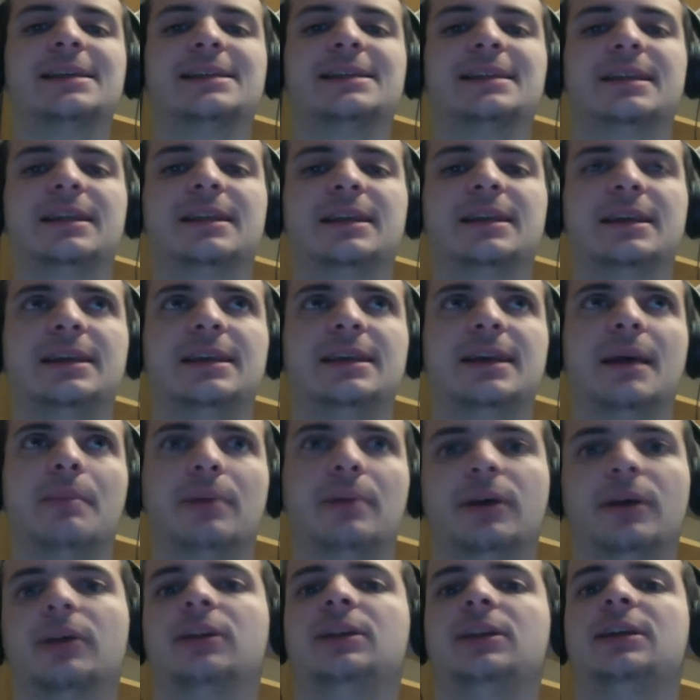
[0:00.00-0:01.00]
the
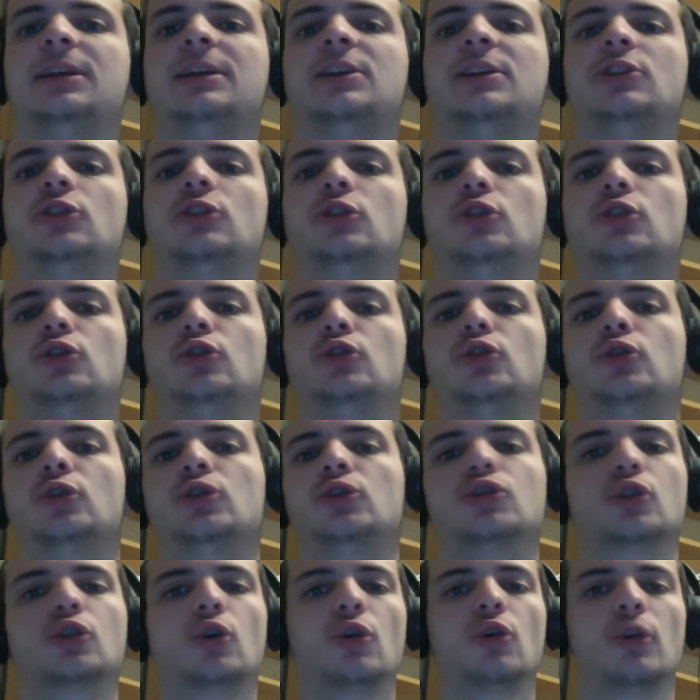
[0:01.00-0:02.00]
ability to
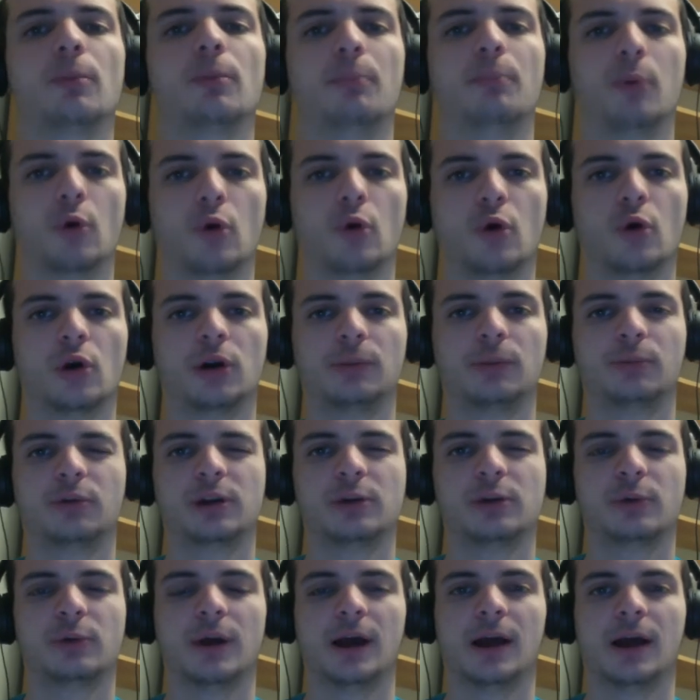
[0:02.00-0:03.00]
control the board pretty
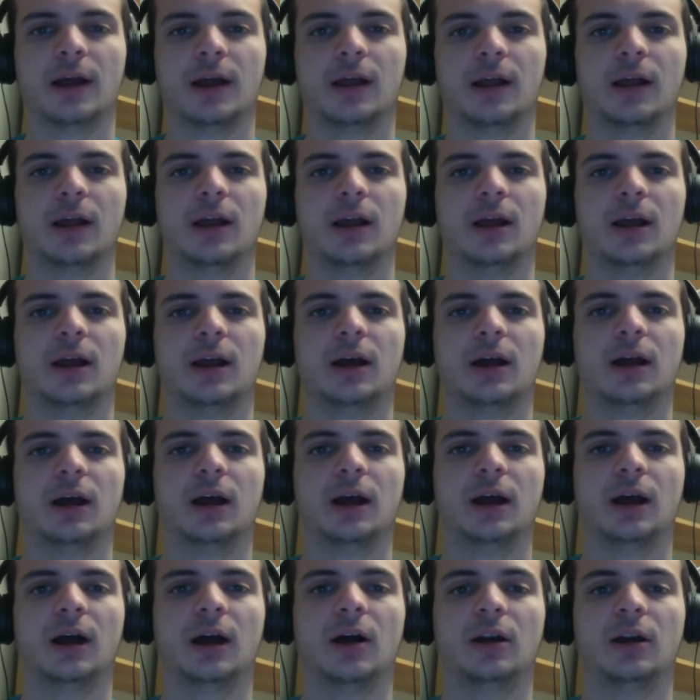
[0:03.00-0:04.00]
well
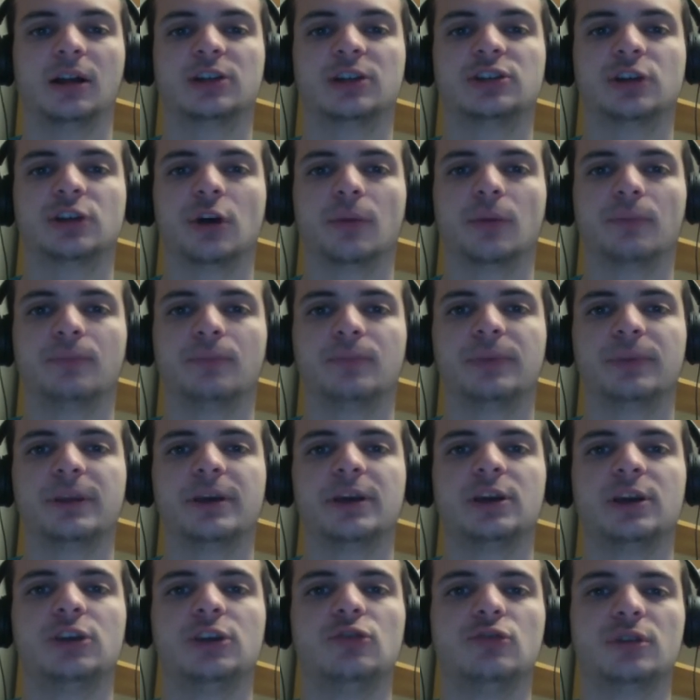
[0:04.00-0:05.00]
on its own.
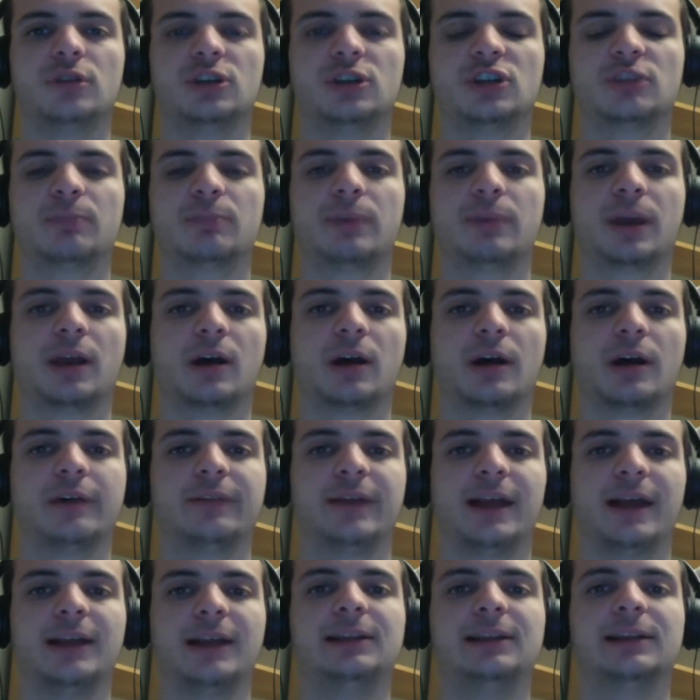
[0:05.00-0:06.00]
You can just pick off
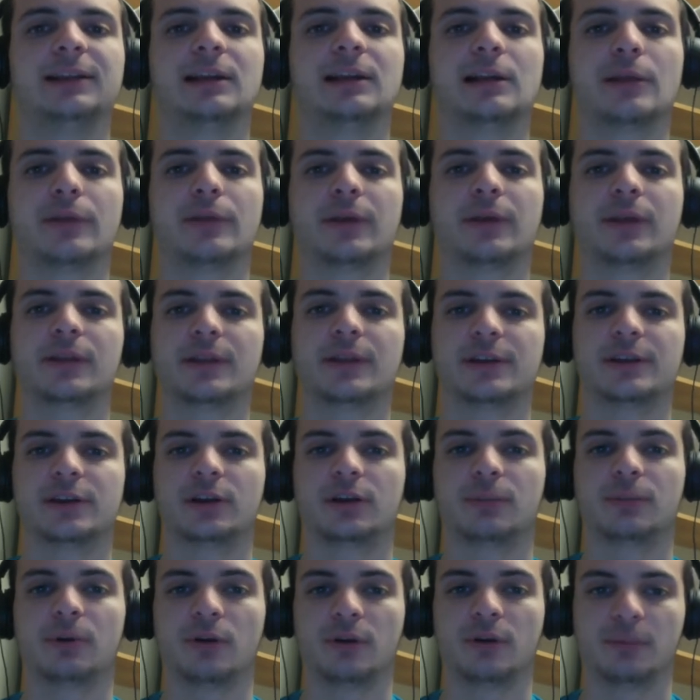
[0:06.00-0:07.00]
any little thing that your
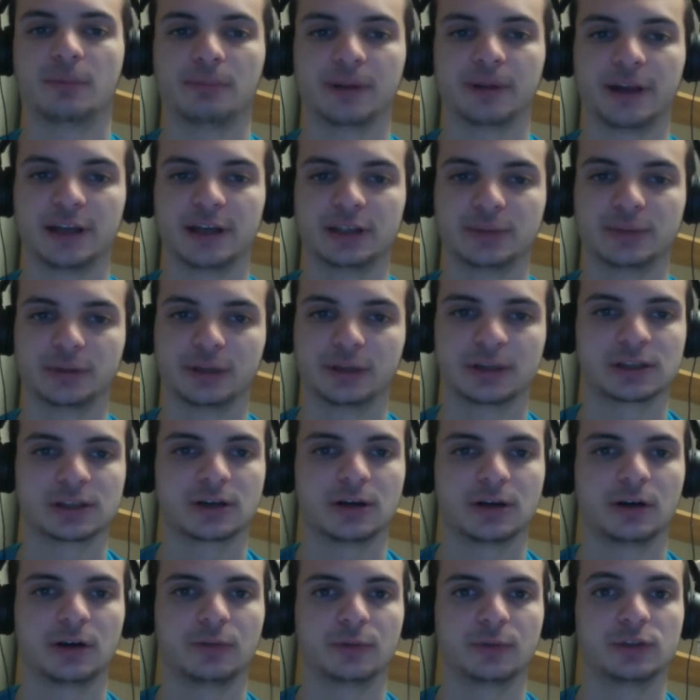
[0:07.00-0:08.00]
opponent plays with this
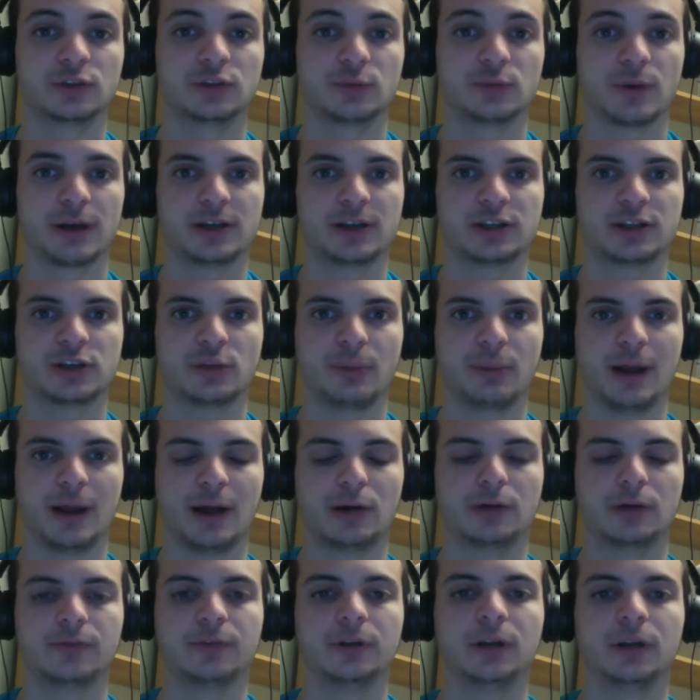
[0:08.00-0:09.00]
card, which is why it's so
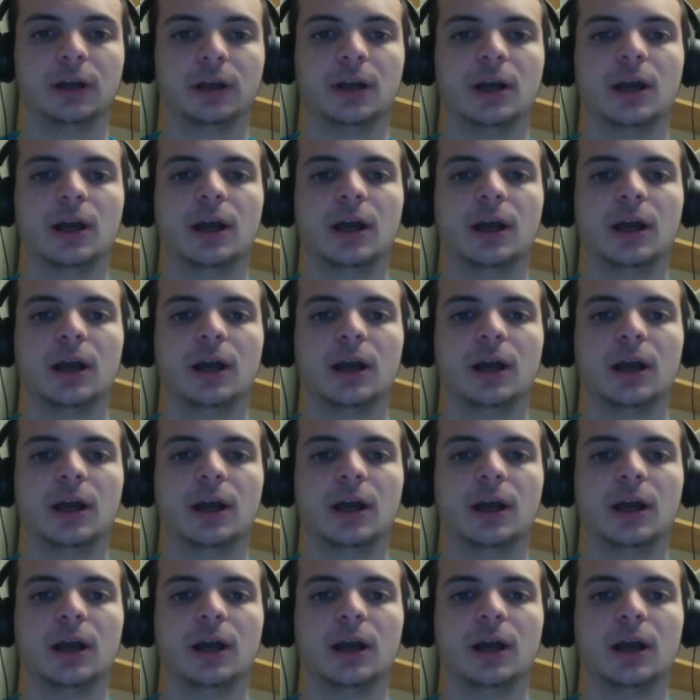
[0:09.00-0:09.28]
powerful.